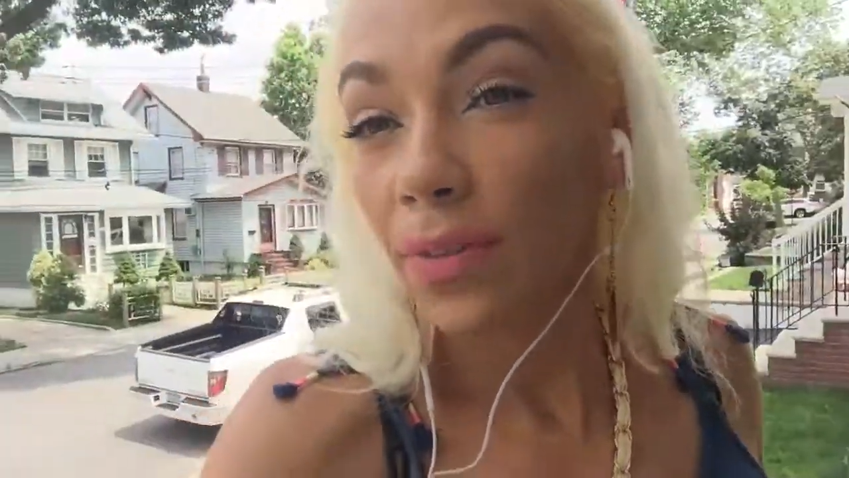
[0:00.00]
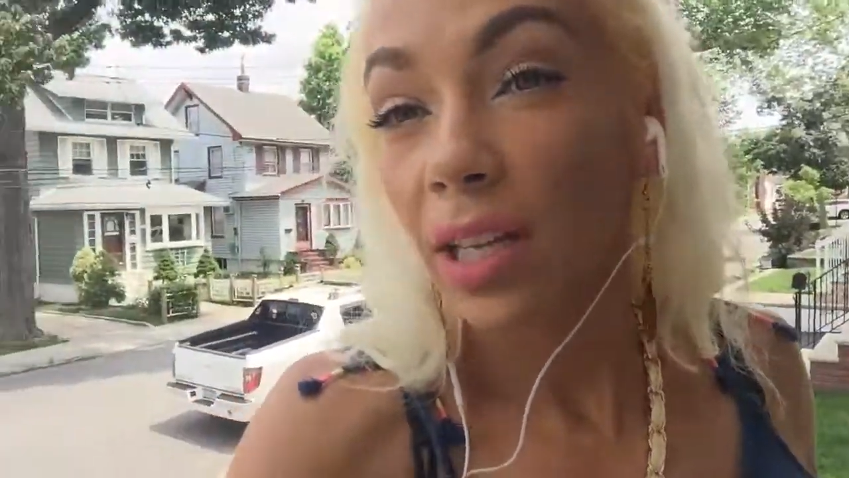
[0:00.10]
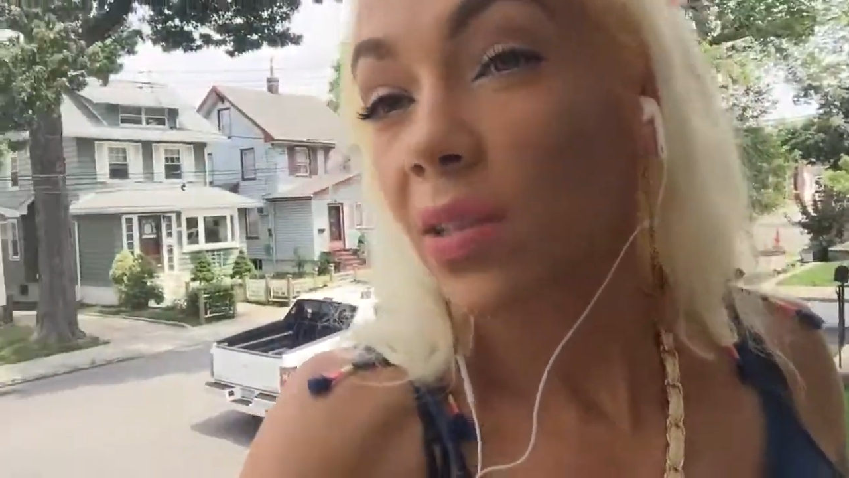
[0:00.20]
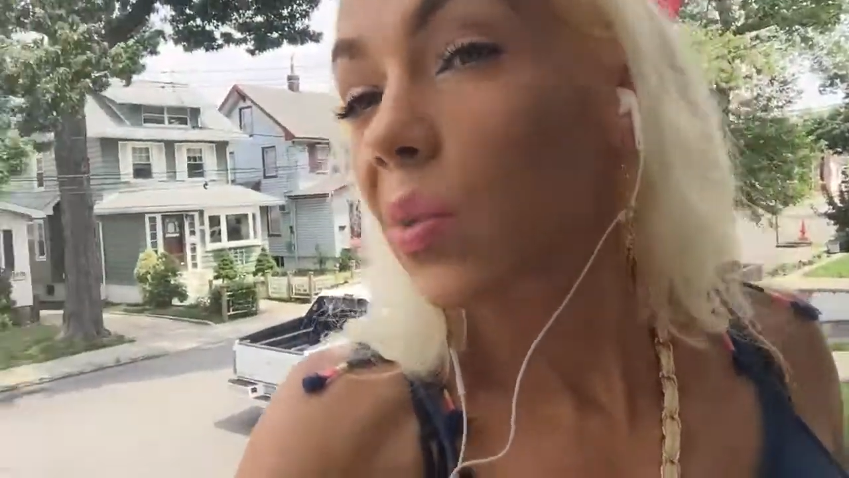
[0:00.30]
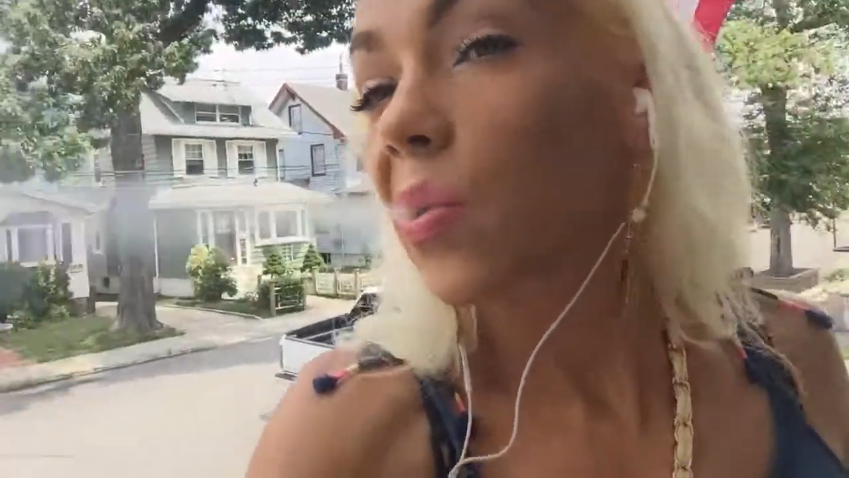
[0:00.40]

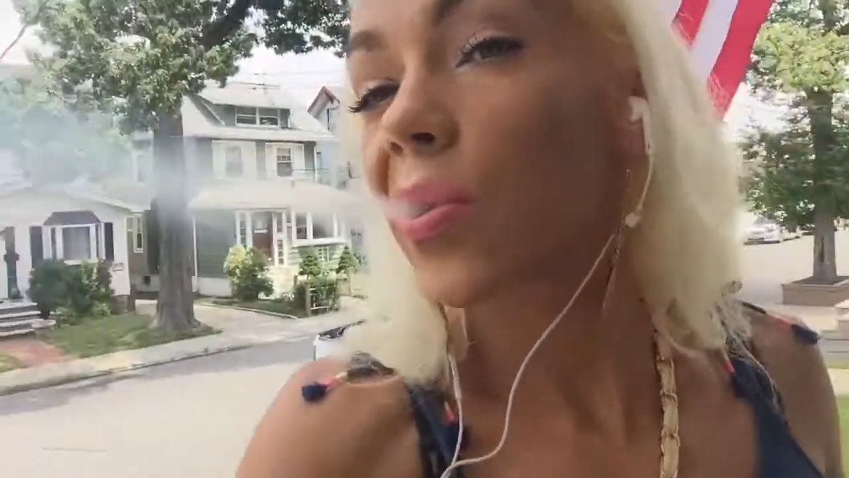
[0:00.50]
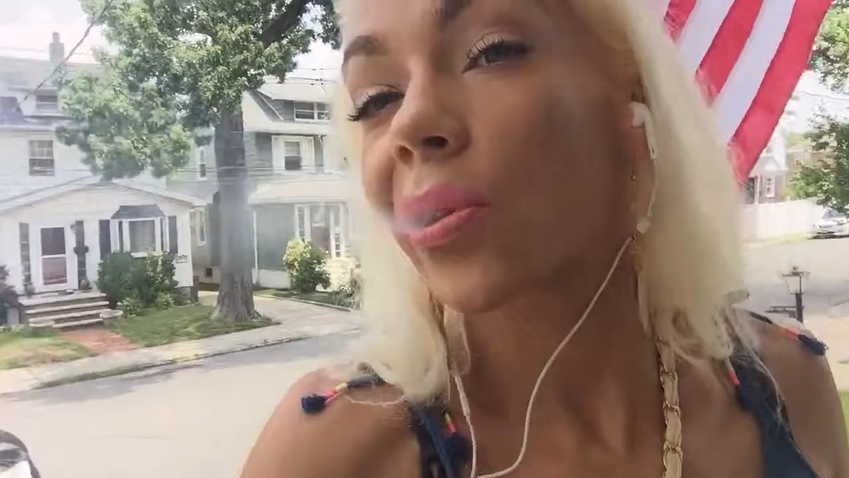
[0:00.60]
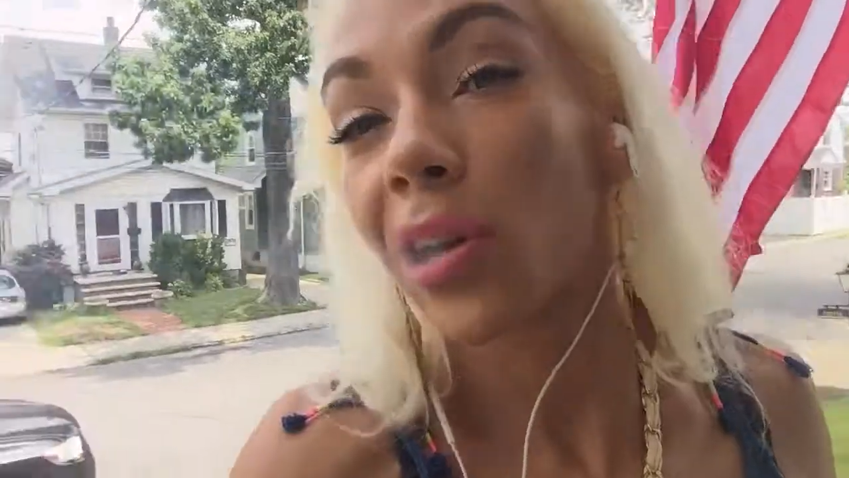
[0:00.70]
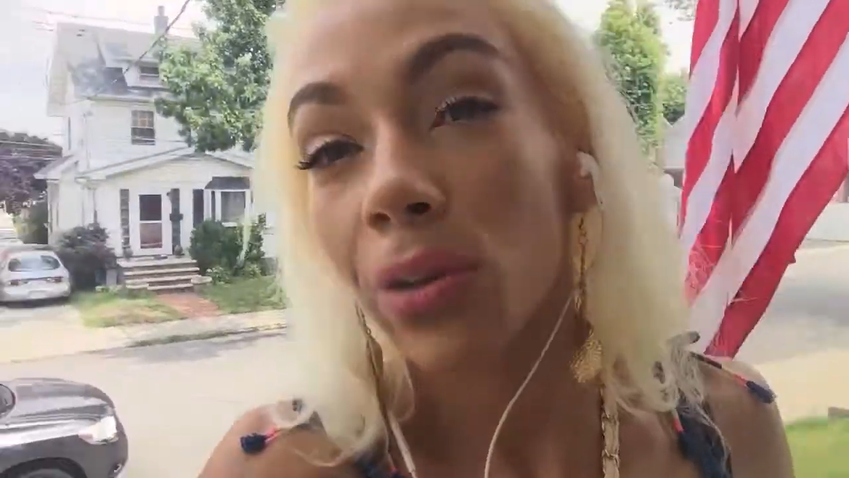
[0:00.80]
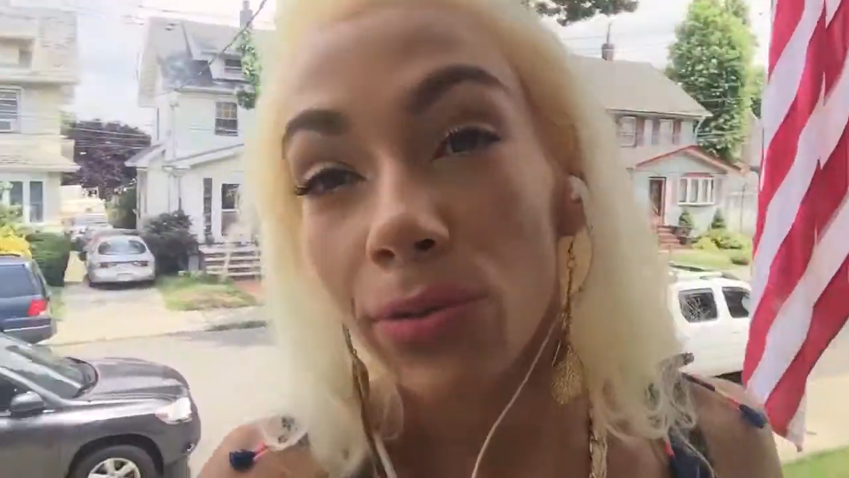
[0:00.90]
face
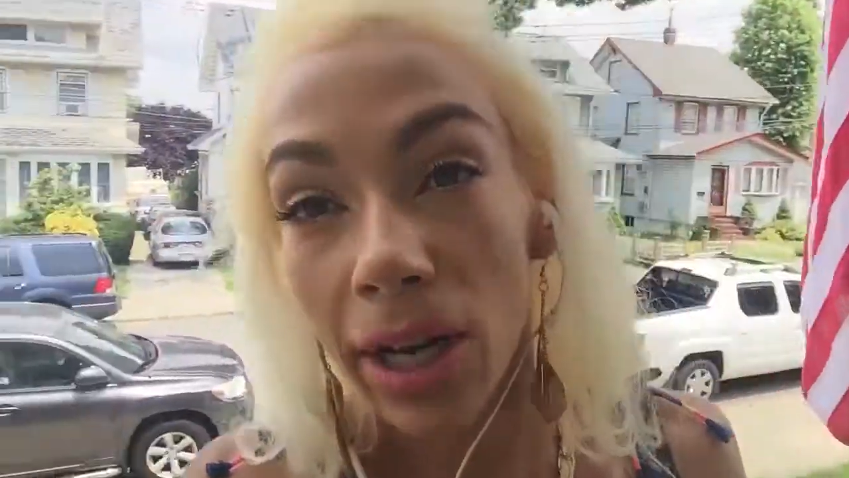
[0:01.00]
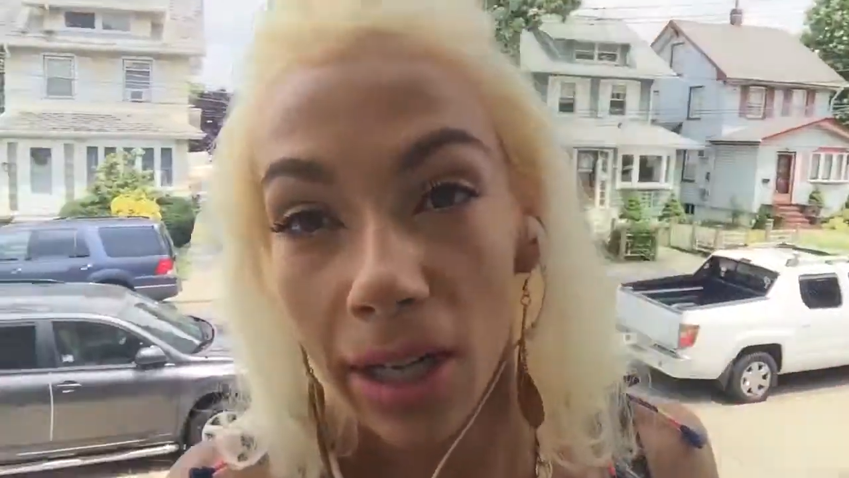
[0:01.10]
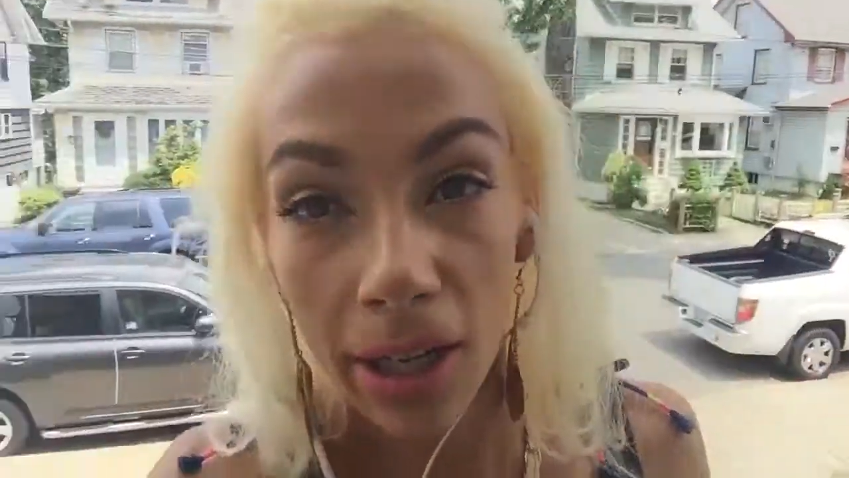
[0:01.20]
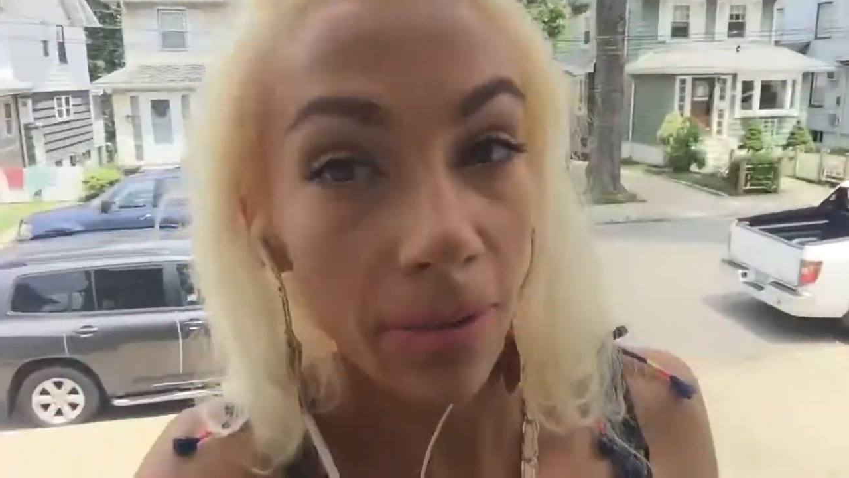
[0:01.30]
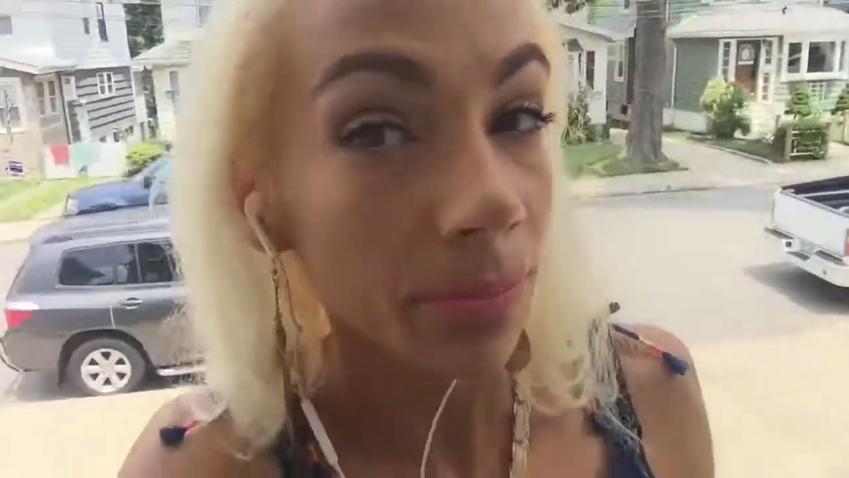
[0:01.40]
right
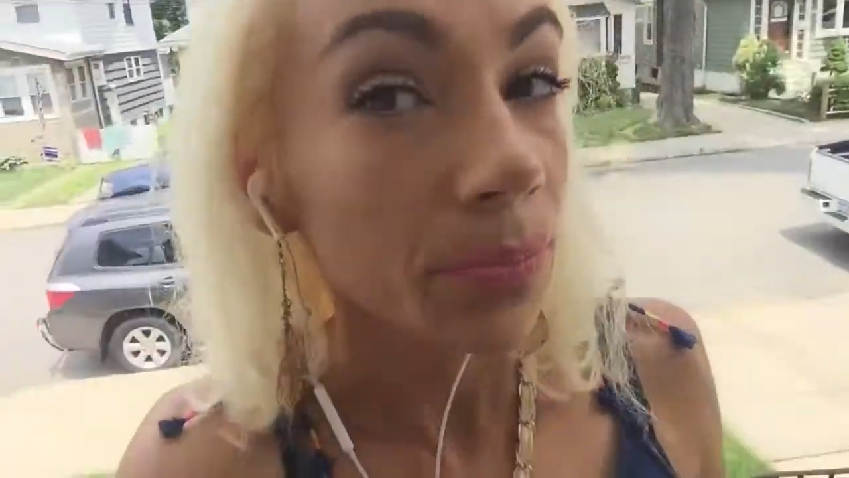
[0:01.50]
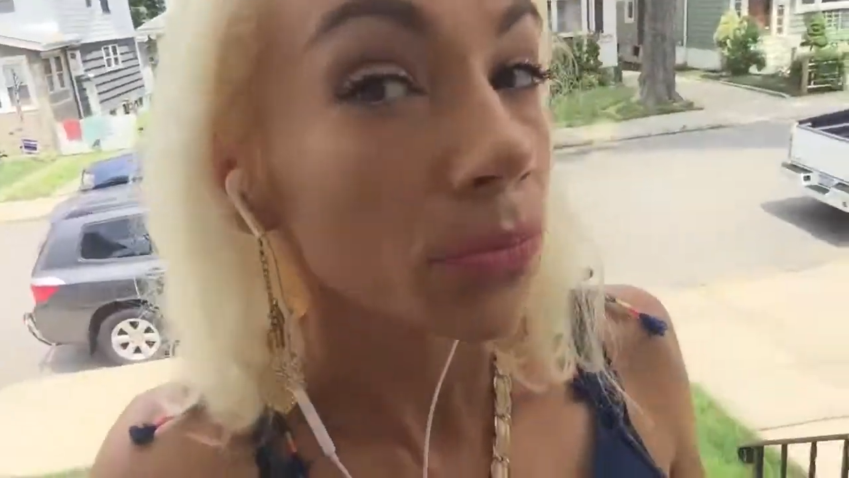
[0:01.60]
now?